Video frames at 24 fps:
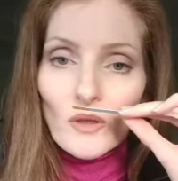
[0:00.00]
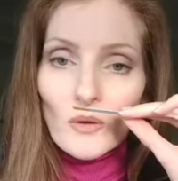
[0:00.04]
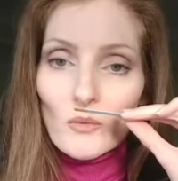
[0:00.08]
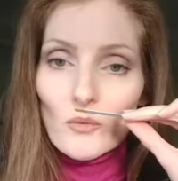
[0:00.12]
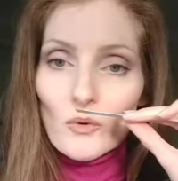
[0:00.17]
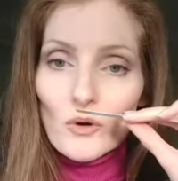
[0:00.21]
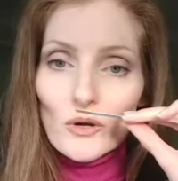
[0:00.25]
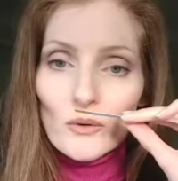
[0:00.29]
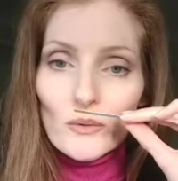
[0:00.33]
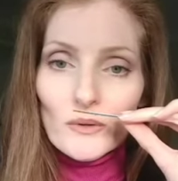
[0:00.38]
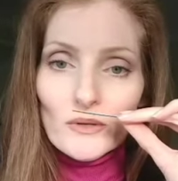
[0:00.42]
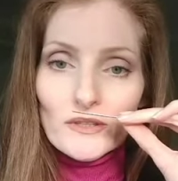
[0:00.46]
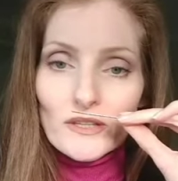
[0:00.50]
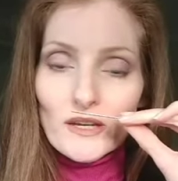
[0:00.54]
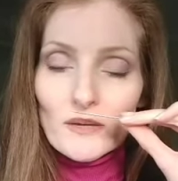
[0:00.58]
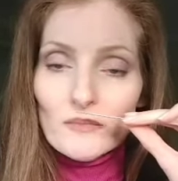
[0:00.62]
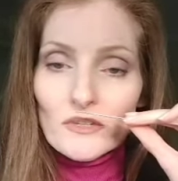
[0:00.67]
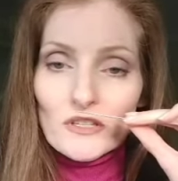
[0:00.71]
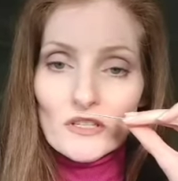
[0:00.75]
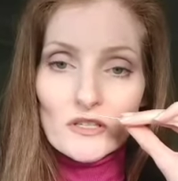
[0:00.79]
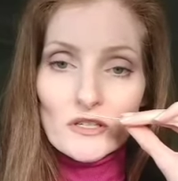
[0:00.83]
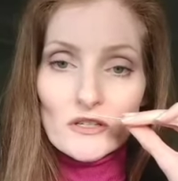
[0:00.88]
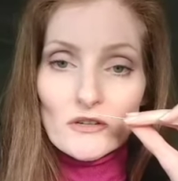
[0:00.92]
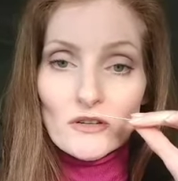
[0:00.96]
work with that
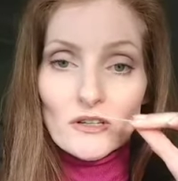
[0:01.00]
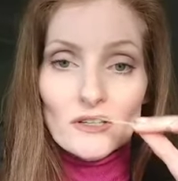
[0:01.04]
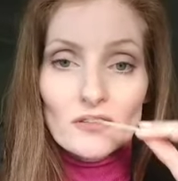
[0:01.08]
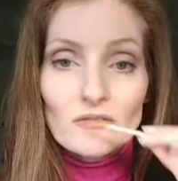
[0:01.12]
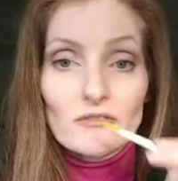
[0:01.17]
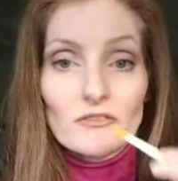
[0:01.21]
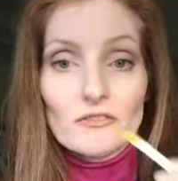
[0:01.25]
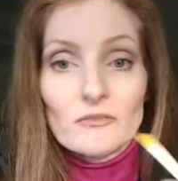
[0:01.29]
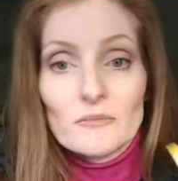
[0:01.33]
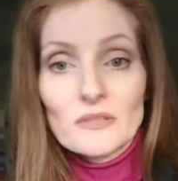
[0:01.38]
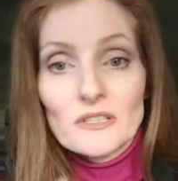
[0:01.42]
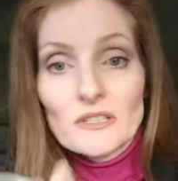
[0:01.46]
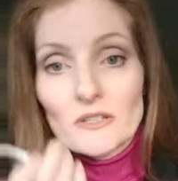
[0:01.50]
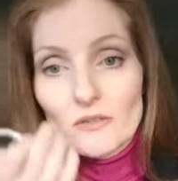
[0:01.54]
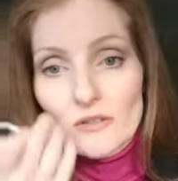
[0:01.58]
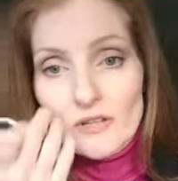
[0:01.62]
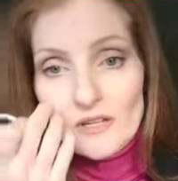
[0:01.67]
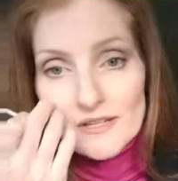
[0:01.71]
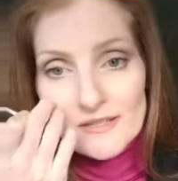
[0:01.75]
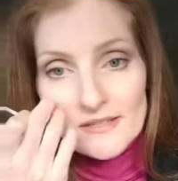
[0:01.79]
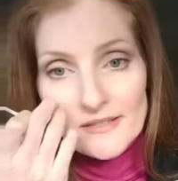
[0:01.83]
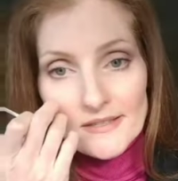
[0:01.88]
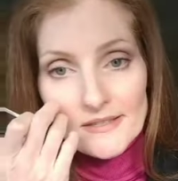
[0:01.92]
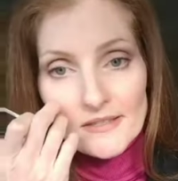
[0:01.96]
material and
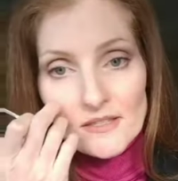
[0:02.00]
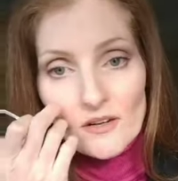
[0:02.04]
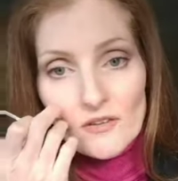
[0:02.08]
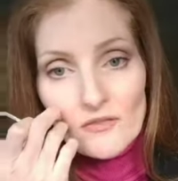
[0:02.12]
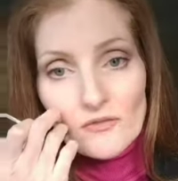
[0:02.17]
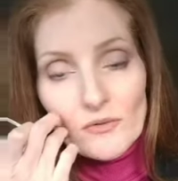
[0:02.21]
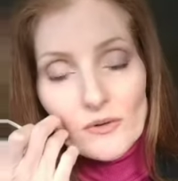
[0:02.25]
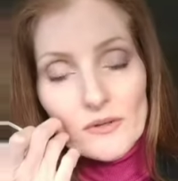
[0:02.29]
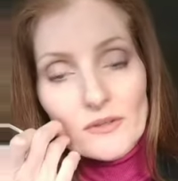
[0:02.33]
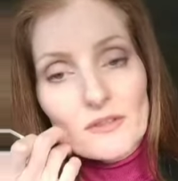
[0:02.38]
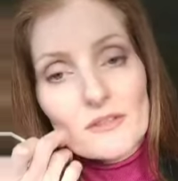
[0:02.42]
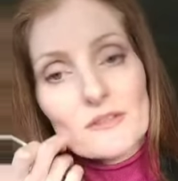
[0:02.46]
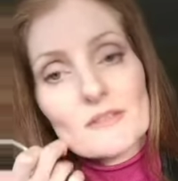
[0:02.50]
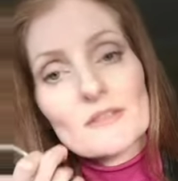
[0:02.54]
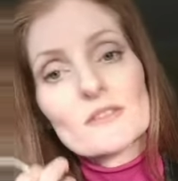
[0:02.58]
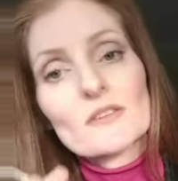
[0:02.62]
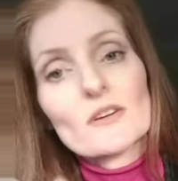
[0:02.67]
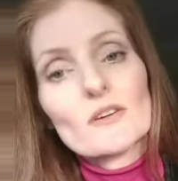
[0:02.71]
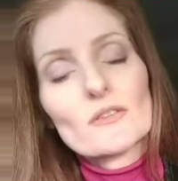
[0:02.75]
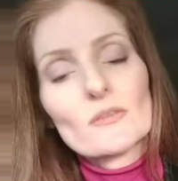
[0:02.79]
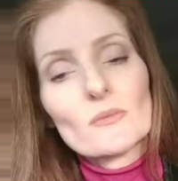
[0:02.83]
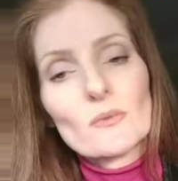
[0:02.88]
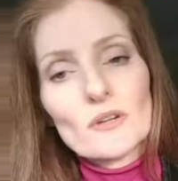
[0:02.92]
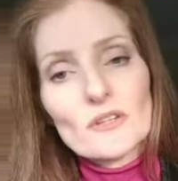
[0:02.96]
familiarize yourself with it,
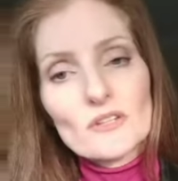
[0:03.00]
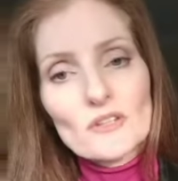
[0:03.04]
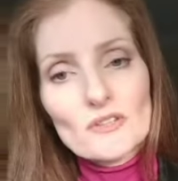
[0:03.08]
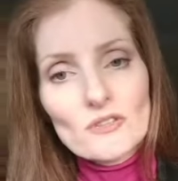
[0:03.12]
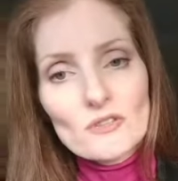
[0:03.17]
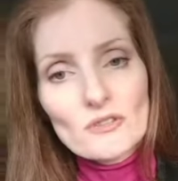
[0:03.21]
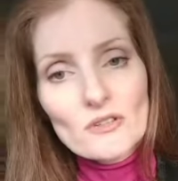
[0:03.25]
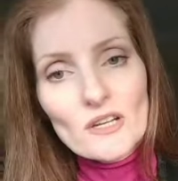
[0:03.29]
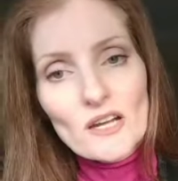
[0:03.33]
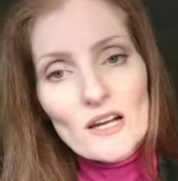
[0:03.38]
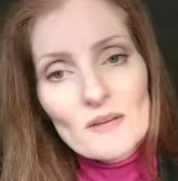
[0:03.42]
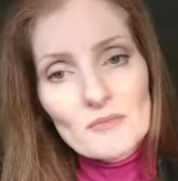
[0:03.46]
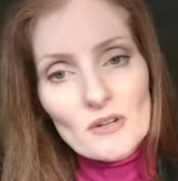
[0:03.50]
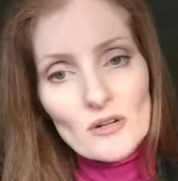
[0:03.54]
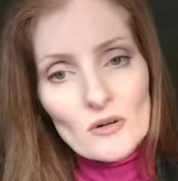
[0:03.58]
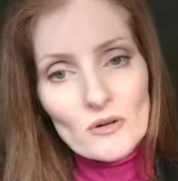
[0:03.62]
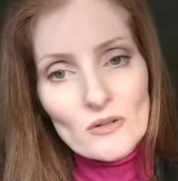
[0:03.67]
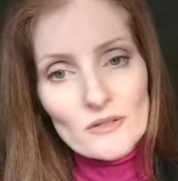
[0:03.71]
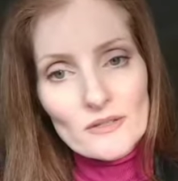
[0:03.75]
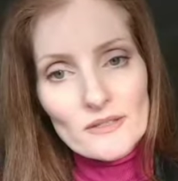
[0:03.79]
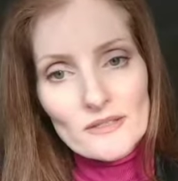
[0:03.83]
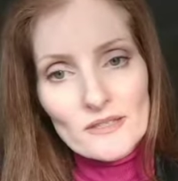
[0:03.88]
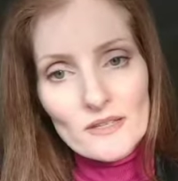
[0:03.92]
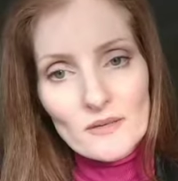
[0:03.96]
so that when you do come
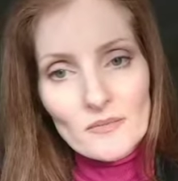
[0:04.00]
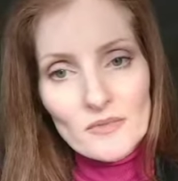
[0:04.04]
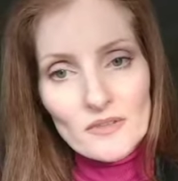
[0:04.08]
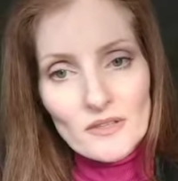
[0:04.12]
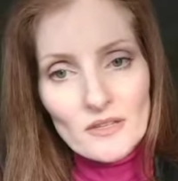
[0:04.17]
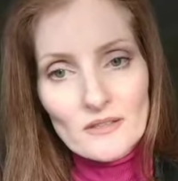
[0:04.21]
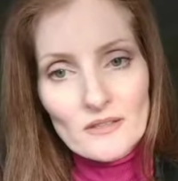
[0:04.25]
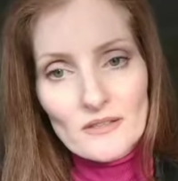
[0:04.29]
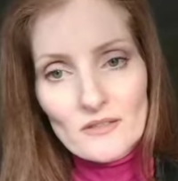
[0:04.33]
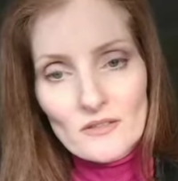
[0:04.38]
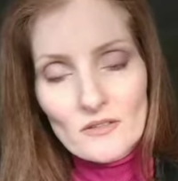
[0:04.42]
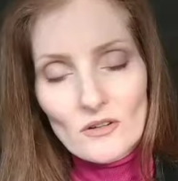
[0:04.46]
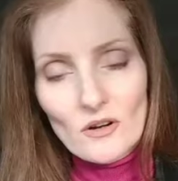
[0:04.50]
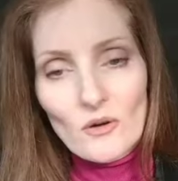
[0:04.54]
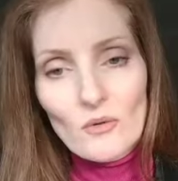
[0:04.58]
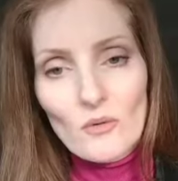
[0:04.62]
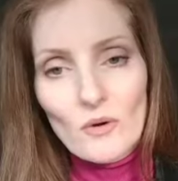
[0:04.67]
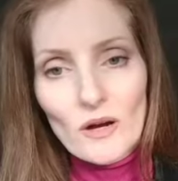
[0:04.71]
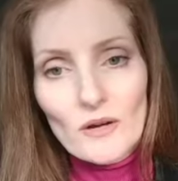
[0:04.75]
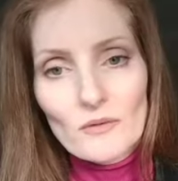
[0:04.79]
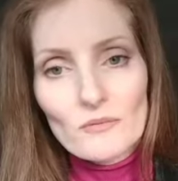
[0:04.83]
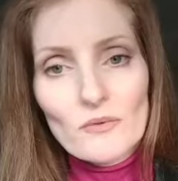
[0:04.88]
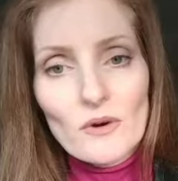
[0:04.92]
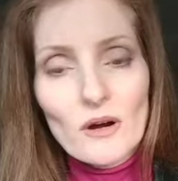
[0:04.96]
across something that's not
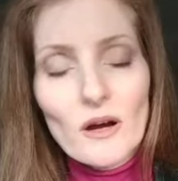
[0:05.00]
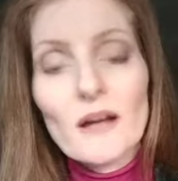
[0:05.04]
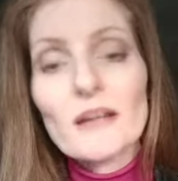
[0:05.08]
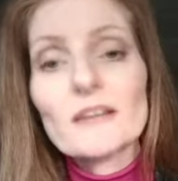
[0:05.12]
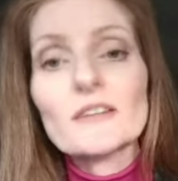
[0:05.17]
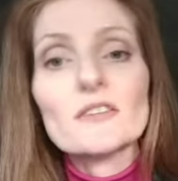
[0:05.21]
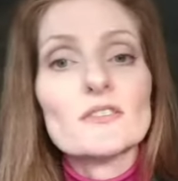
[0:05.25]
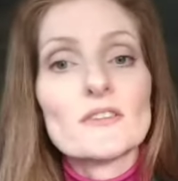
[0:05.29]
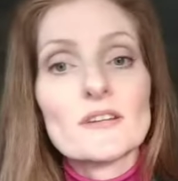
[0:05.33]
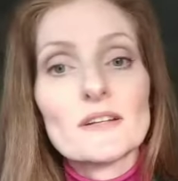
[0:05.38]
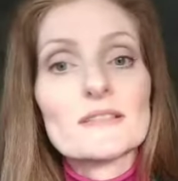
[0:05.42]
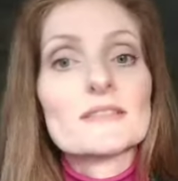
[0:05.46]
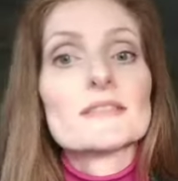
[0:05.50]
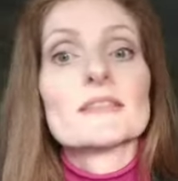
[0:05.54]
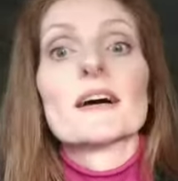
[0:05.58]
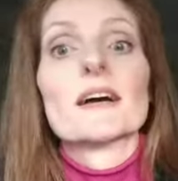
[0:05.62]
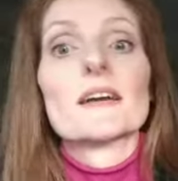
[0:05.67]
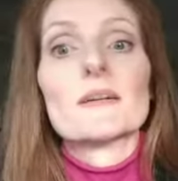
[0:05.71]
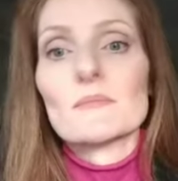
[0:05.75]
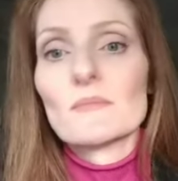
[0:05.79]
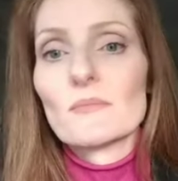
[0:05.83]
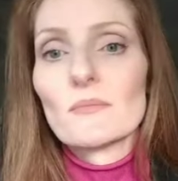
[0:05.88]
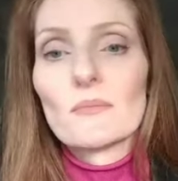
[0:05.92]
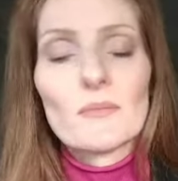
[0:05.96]
quite right, you can
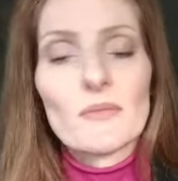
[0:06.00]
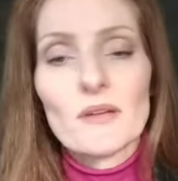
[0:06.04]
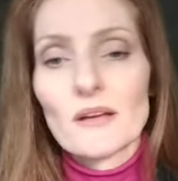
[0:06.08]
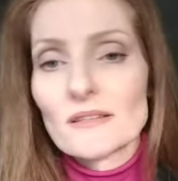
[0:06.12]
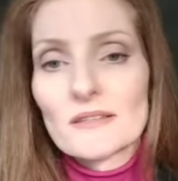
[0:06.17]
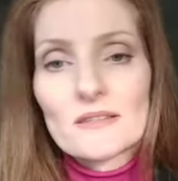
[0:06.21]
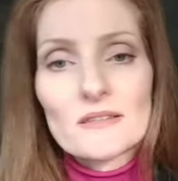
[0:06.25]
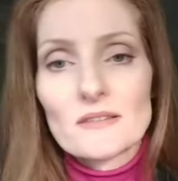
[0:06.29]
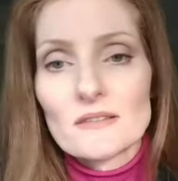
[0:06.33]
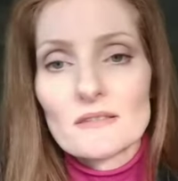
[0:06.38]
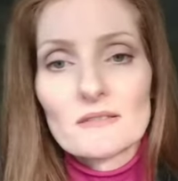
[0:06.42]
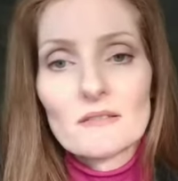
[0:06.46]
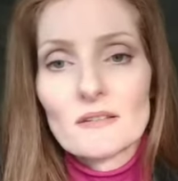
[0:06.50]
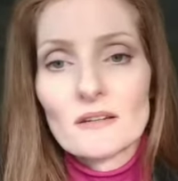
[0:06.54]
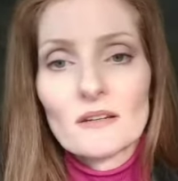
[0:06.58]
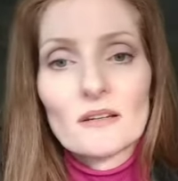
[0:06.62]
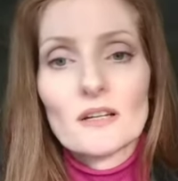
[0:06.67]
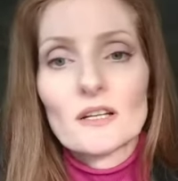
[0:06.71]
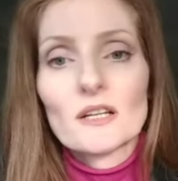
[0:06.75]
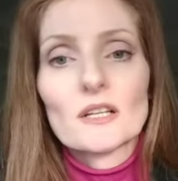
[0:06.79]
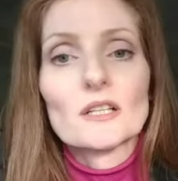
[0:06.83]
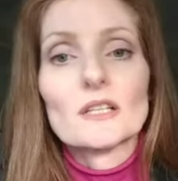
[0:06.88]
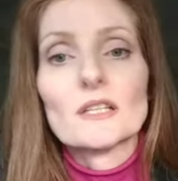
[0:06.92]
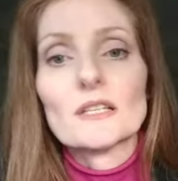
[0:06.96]
say, that's
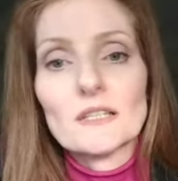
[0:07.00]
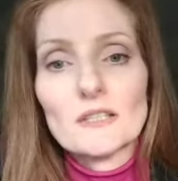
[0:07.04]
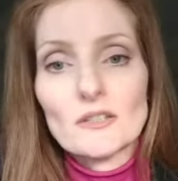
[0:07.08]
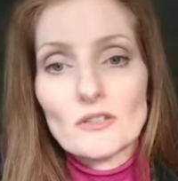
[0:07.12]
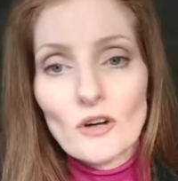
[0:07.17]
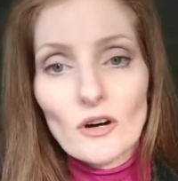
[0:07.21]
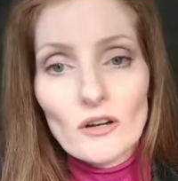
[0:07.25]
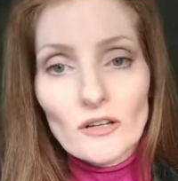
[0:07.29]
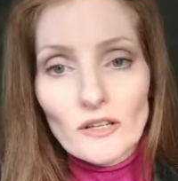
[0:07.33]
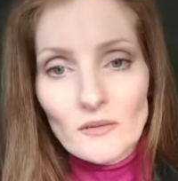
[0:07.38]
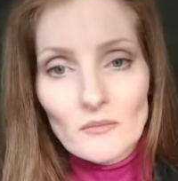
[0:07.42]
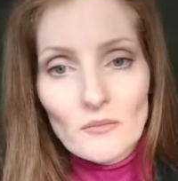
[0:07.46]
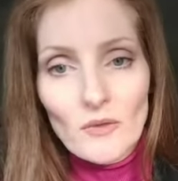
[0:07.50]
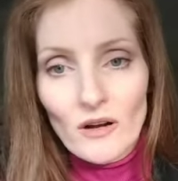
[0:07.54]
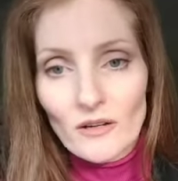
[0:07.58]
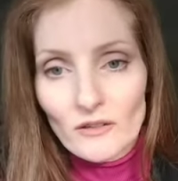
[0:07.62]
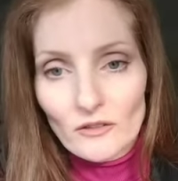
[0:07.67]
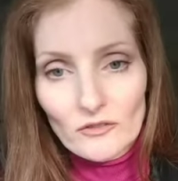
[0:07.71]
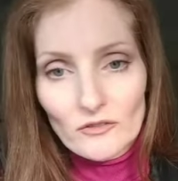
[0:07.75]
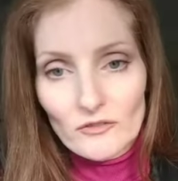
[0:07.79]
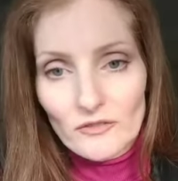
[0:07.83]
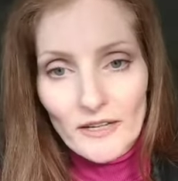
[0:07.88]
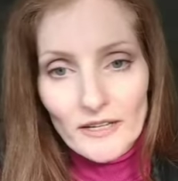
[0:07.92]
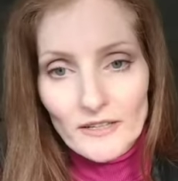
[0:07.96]
clearly not in my
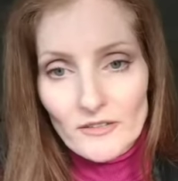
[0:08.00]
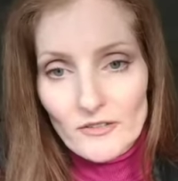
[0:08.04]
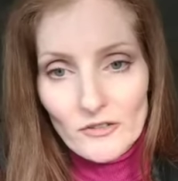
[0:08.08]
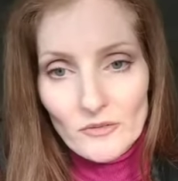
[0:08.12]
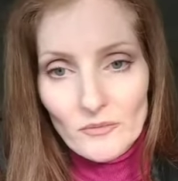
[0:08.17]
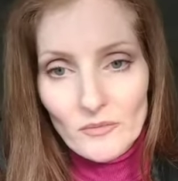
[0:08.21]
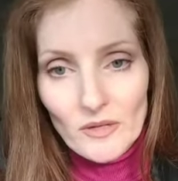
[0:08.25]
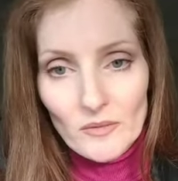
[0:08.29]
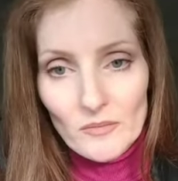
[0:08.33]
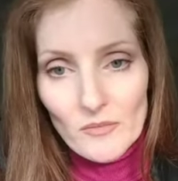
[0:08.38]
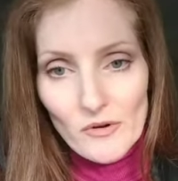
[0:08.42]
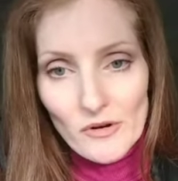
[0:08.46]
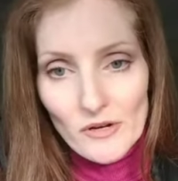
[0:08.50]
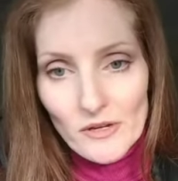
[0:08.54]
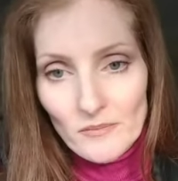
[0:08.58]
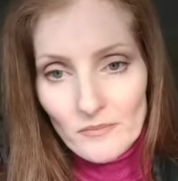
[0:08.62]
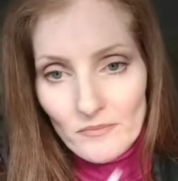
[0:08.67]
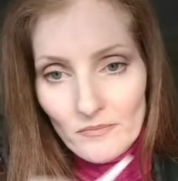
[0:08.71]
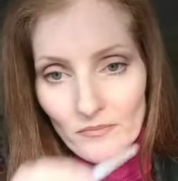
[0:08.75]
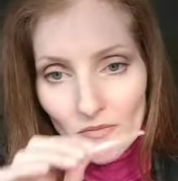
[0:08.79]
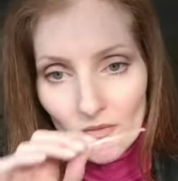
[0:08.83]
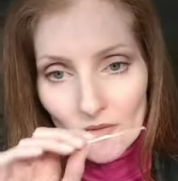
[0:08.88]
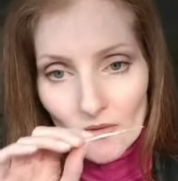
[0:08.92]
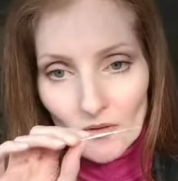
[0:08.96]
olfactory memory.
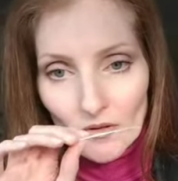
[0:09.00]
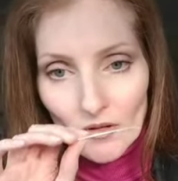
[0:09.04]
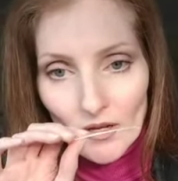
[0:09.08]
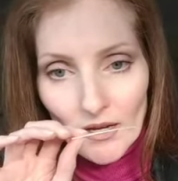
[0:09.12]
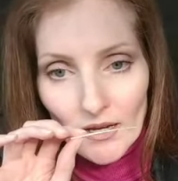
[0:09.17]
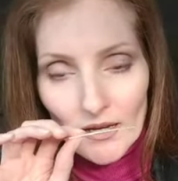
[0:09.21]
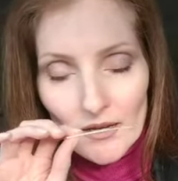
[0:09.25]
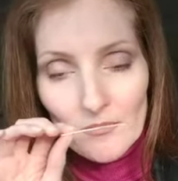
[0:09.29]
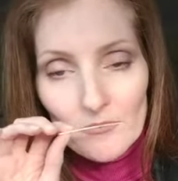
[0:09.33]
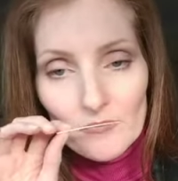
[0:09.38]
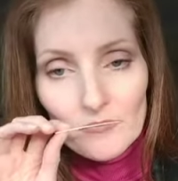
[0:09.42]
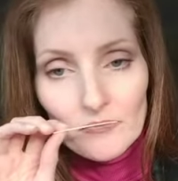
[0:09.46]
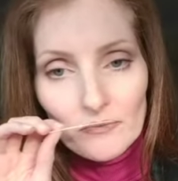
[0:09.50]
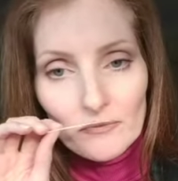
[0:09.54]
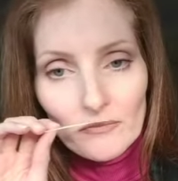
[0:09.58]
Okay,